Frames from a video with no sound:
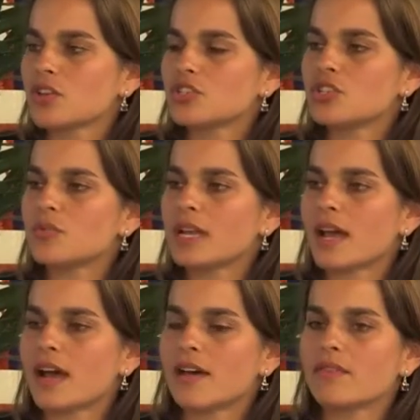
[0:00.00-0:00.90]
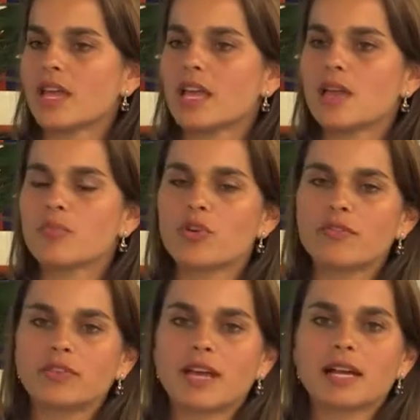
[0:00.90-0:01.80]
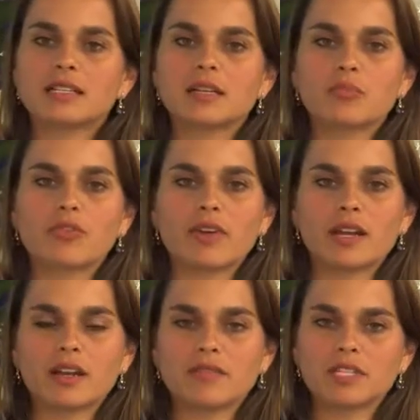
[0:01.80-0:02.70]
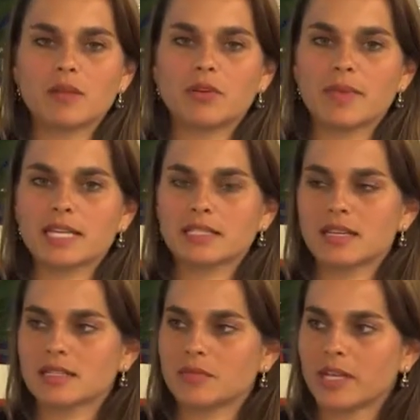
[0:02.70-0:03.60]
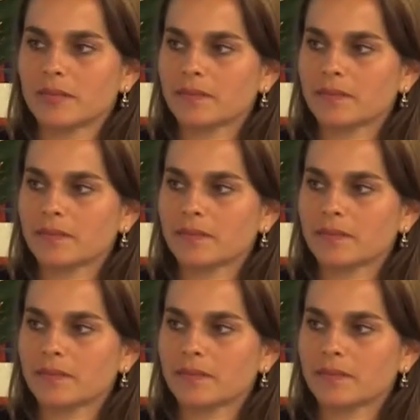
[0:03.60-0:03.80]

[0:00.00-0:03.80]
she would have a prophylactic preventative double mastectomy.